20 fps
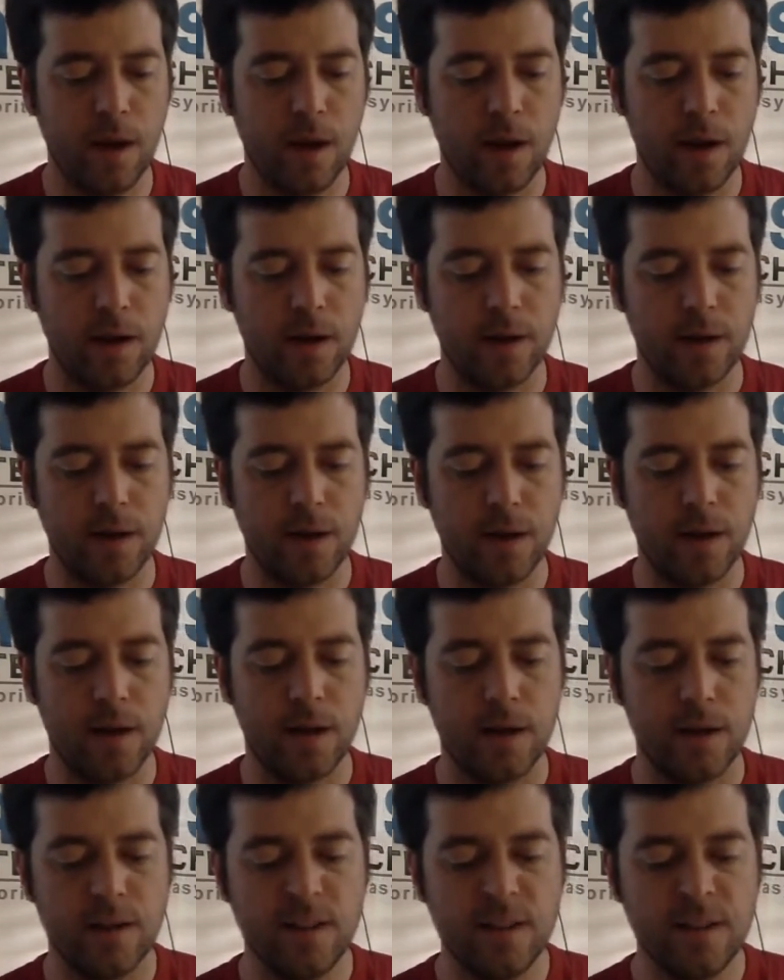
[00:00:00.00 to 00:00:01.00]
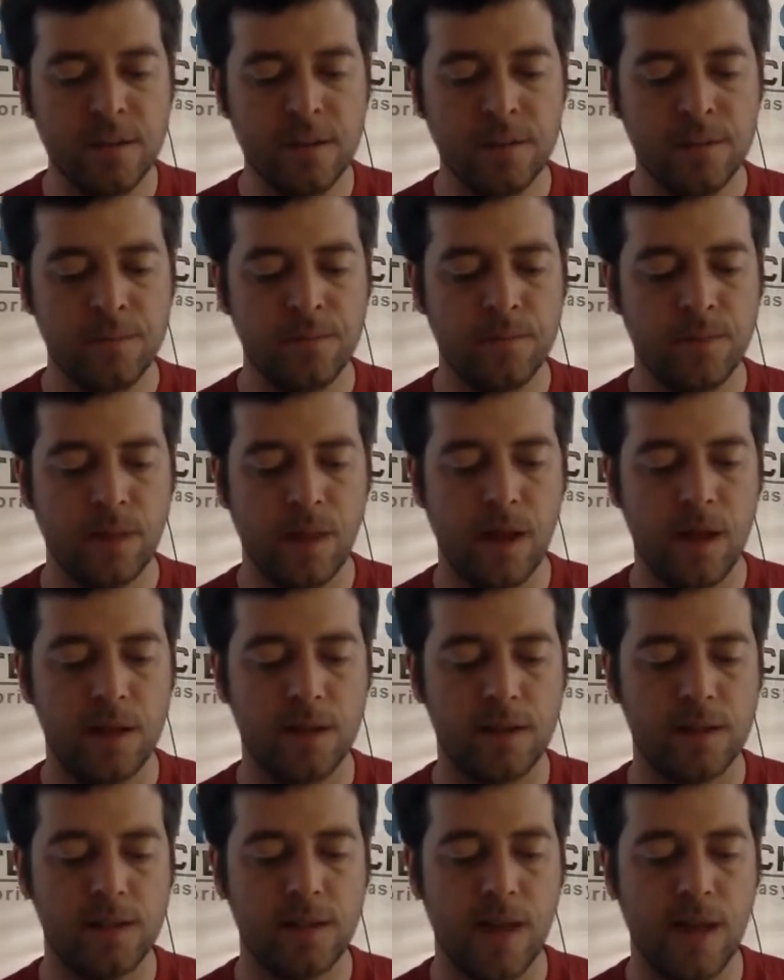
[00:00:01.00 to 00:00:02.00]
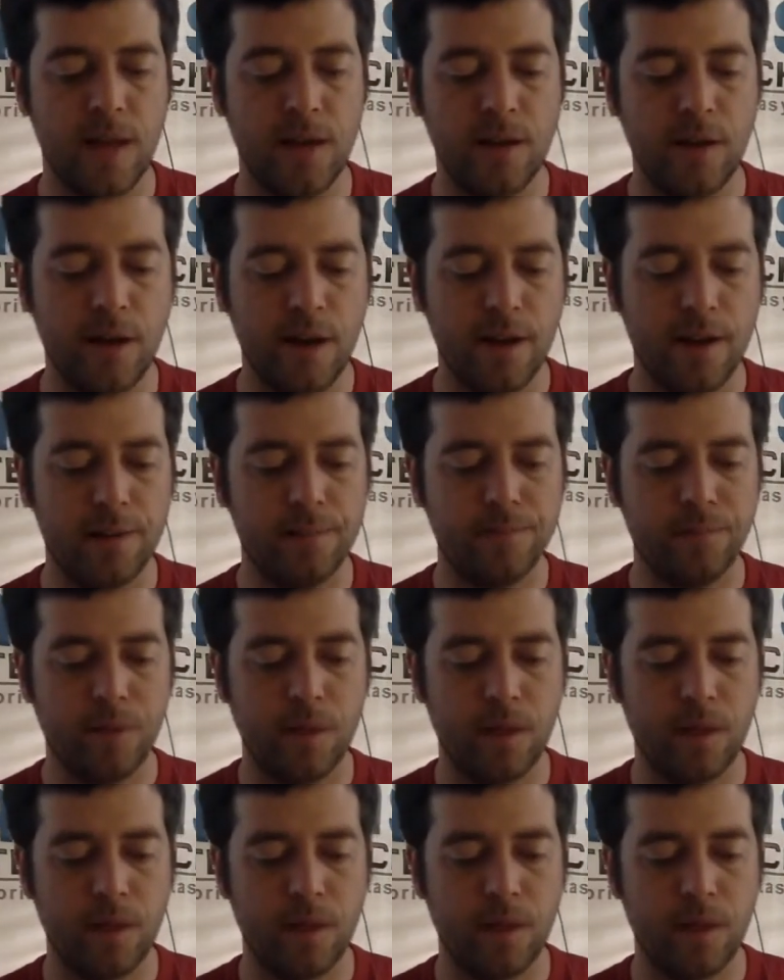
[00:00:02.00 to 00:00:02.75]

on Saturday.